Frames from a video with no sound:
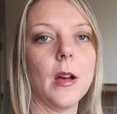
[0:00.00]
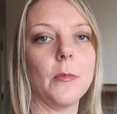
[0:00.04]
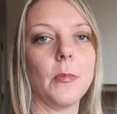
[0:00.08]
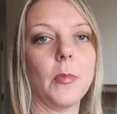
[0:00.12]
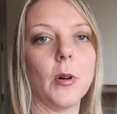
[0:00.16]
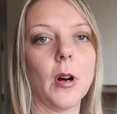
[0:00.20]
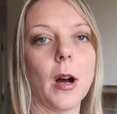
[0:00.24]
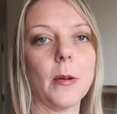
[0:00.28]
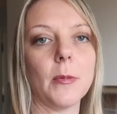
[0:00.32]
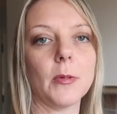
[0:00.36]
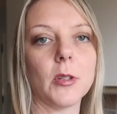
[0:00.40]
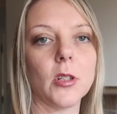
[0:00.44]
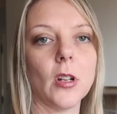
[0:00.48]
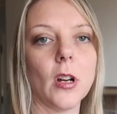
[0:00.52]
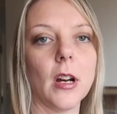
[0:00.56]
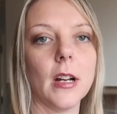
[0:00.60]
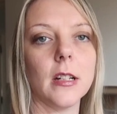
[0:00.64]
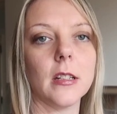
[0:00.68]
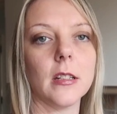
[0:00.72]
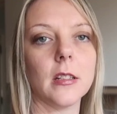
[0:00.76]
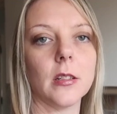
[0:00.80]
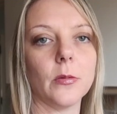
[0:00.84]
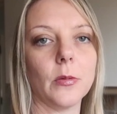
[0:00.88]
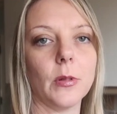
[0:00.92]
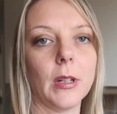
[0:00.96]
But I'm
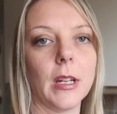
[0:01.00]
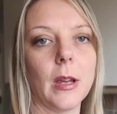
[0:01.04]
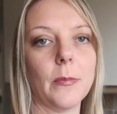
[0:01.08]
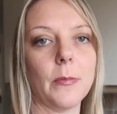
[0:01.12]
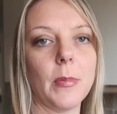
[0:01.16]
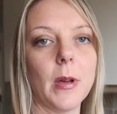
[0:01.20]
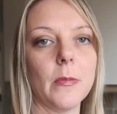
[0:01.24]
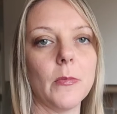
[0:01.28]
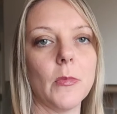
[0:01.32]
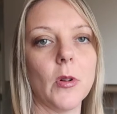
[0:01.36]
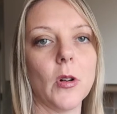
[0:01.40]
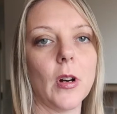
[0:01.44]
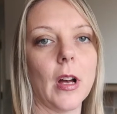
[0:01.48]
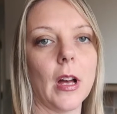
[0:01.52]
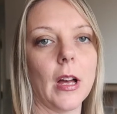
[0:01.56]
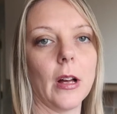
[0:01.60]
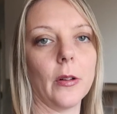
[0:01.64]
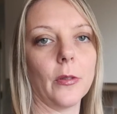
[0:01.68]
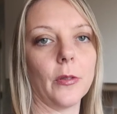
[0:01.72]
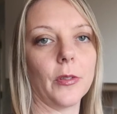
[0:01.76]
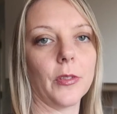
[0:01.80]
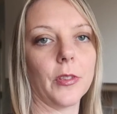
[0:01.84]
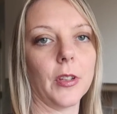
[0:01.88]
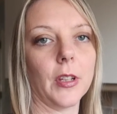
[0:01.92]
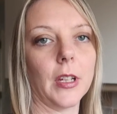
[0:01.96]
trying to eat a bit more
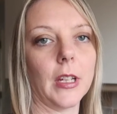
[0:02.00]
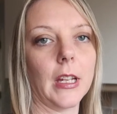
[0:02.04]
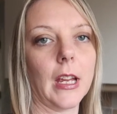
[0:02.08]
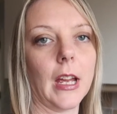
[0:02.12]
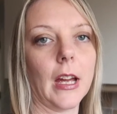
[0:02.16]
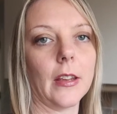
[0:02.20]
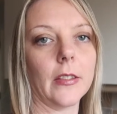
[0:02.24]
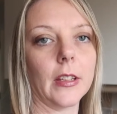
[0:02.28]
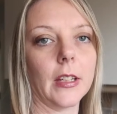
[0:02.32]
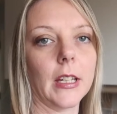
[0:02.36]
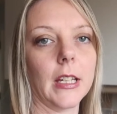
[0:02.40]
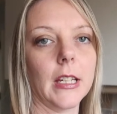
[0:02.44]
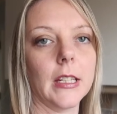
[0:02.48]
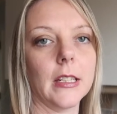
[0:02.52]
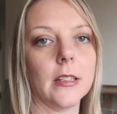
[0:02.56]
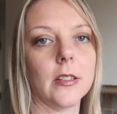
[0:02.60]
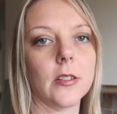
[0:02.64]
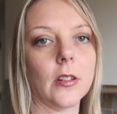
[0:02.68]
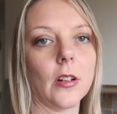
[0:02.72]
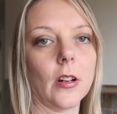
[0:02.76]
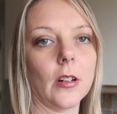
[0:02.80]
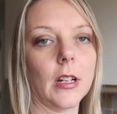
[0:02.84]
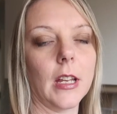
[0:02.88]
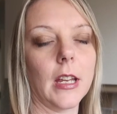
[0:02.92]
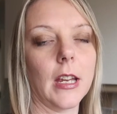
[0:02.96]
healthy and the kids
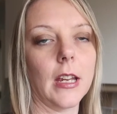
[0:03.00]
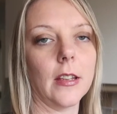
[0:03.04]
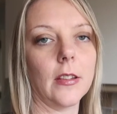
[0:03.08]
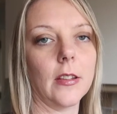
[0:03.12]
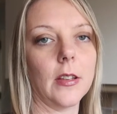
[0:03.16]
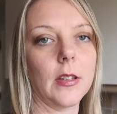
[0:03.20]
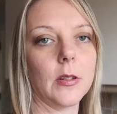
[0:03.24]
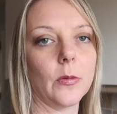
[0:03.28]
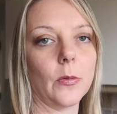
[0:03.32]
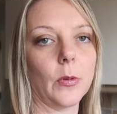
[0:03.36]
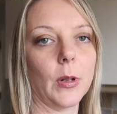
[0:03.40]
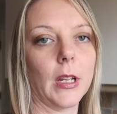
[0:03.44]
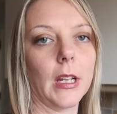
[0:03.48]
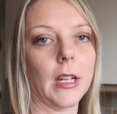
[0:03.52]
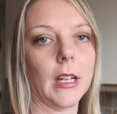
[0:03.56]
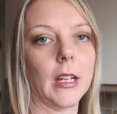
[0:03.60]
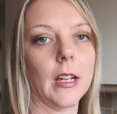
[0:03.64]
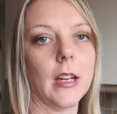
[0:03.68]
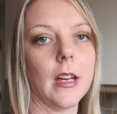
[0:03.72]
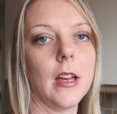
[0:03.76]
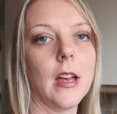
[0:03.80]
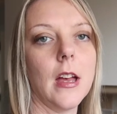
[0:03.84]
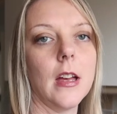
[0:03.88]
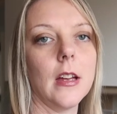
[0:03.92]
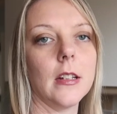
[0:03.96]
aren't here this week.
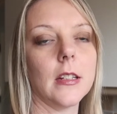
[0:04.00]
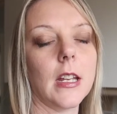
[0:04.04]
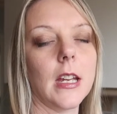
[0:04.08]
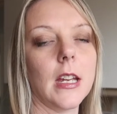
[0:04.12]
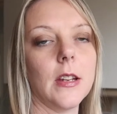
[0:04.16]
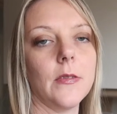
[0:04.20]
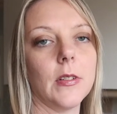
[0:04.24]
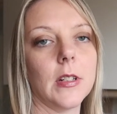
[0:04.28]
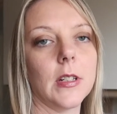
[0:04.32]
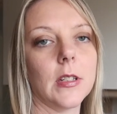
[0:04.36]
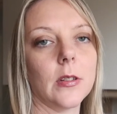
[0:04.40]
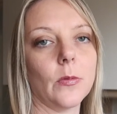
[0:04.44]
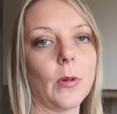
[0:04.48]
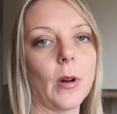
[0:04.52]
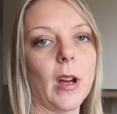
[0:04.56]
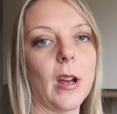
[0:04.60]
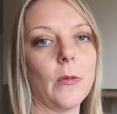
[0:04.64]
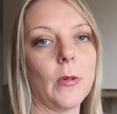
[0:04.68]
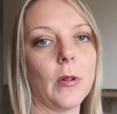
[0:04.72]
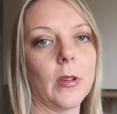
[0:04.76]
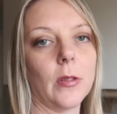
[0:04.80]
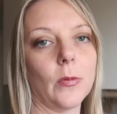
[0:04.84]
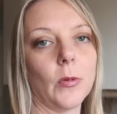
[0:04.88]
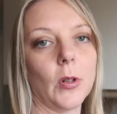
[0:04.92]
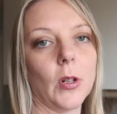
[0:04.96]
David's away
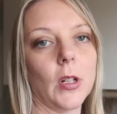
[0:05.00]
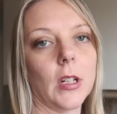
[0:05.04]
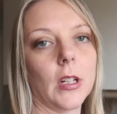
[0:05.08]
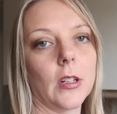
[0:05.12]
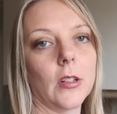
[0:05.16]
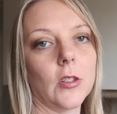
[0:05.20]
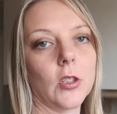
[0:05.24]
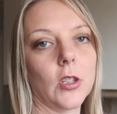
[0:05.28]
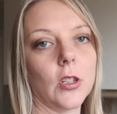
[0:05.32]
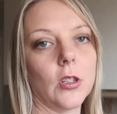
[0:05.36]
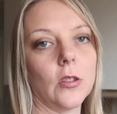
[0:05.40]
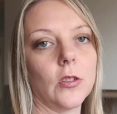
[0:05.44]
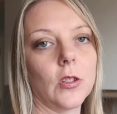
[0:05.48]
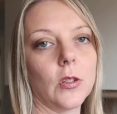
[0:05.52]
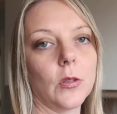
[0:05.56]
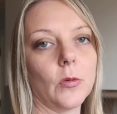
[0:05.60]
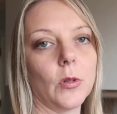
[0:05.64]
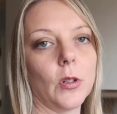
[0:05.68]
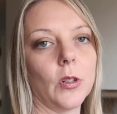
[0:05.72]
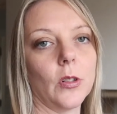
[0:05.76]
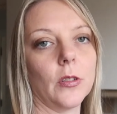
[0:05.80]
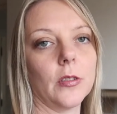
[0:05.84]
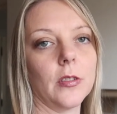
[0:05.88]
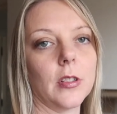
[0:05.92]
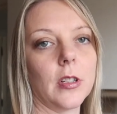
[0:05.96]
with work as
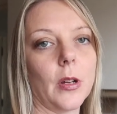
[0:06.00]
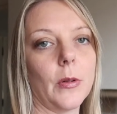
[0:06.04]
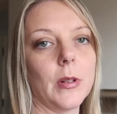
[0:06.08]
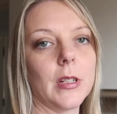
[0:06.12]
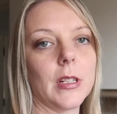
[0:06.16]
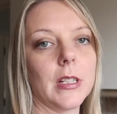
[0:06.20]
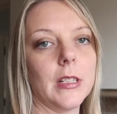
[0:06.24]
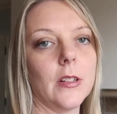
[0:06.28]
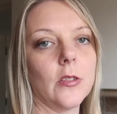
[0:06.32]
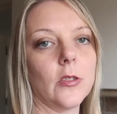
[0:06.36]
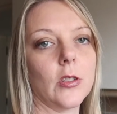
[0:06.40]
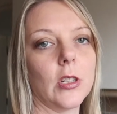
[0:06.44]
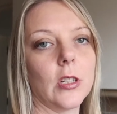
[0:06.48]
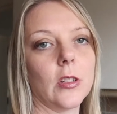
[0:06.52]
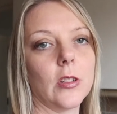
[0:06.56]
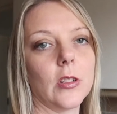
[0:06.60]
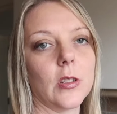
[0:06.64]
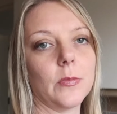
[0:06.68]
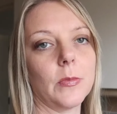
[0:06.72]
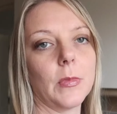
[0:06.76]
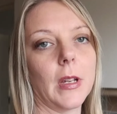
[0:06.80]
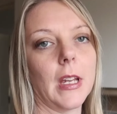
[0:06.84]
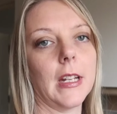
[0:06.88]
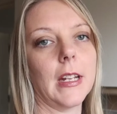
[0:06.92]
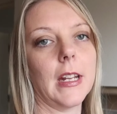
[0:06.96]
usual so it's literally
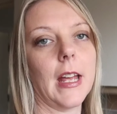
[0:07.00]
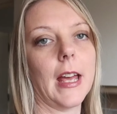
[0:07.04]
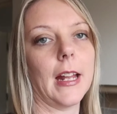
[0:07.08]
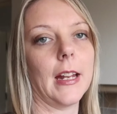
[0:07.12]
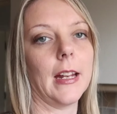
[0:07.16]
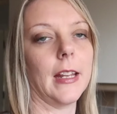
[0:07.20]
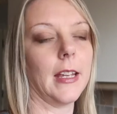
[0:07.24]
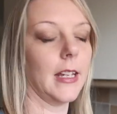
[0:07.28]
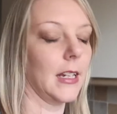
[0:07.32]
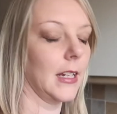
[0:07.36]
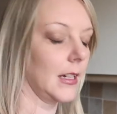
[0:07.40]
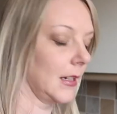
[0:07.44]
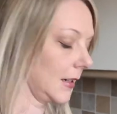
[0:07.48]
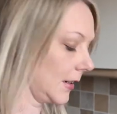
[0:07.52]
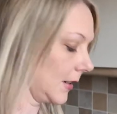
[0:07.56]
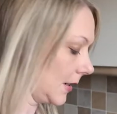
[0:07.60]
just me and Ellie.